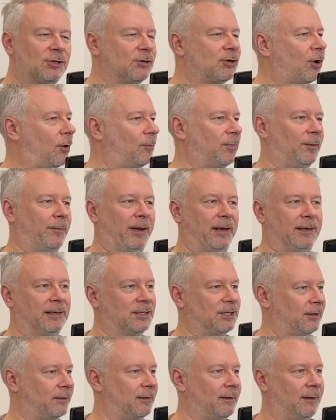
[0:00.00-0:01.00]
complement
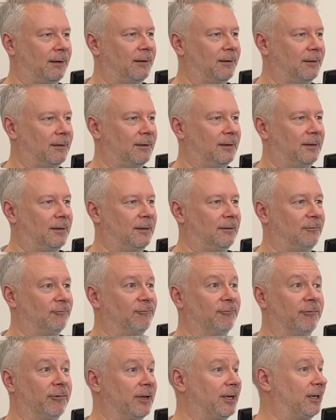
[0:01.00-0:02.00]
each other
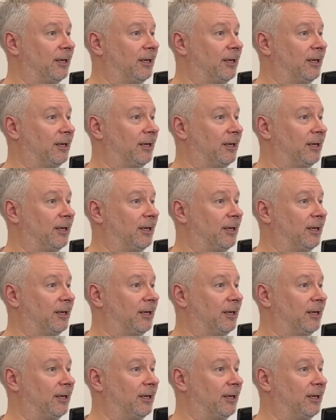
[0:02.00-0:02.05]
really,